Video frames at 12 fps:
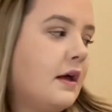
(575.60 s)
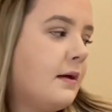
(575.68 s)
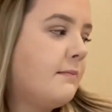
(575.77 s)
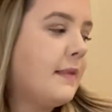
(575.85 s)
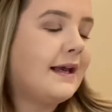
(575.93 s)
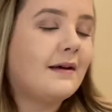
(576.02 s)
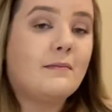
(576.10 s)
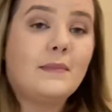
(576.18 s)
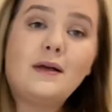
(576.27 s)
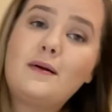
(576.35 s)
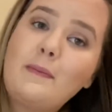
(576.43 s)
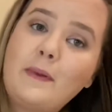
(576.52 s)
make a
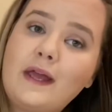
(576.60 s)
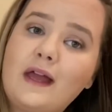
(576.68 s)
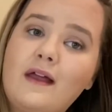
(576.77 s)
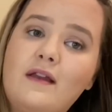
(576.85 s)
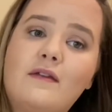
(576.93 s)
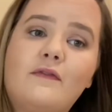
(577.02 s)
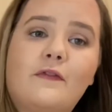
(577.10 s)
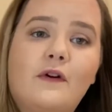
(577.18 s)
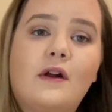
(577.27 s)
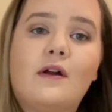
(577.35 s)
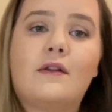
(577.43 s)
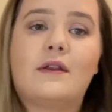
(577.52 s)
meal plan
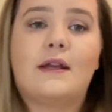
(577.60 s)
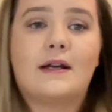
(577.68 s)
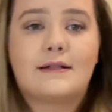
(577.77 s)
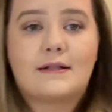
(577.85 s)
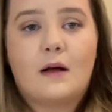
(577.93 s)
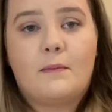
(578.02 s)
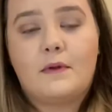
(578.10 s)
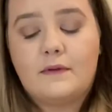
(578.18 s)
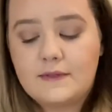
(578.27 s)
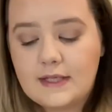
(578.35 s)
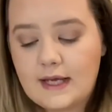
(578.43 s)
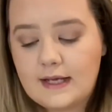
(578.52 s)
for the next couple
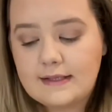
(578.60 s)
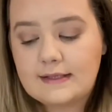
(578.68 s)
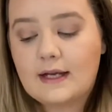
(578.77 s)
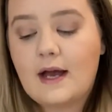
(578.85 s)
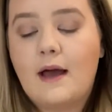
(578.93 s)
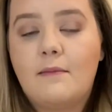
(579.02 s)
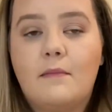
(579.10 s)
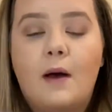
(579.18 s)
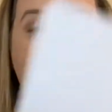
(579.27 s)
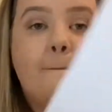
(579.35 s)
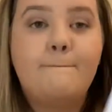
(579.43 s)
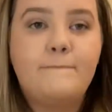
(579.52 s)
of days. Like, I'm
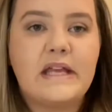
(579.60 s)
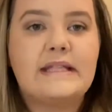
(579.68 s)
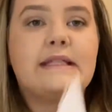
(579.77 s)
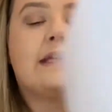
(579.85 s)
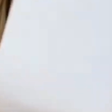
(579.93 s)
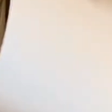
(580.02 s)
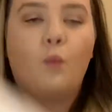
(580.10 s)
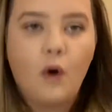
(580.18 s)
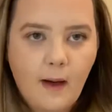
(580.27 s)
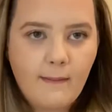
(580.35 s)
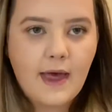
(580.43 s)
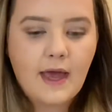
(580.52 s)
a busy
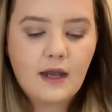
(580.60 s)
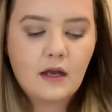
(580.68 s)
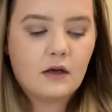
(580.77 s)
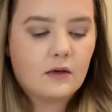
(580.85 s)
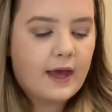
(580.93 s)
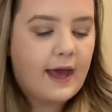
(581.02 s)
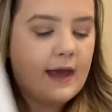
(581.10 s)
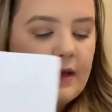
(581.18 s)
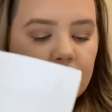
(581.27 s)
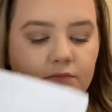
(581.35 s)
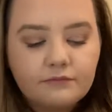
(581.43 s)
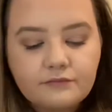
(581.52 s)
woman,
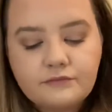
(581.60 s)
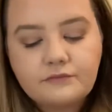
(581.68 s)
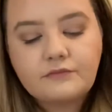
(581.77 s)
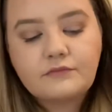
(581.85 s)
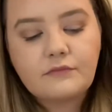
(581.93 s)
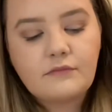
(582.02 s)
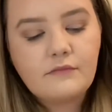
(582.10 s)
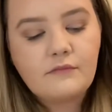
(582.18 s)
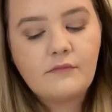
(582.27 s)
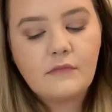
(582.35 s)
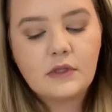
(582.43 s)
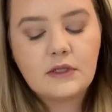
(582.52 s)
okay?
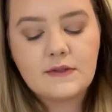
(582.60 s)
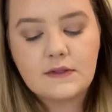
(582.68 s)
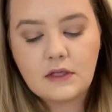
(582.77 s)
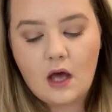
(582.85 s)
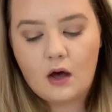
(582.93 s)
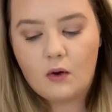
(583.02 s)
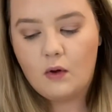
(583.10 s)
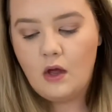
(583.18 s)
So,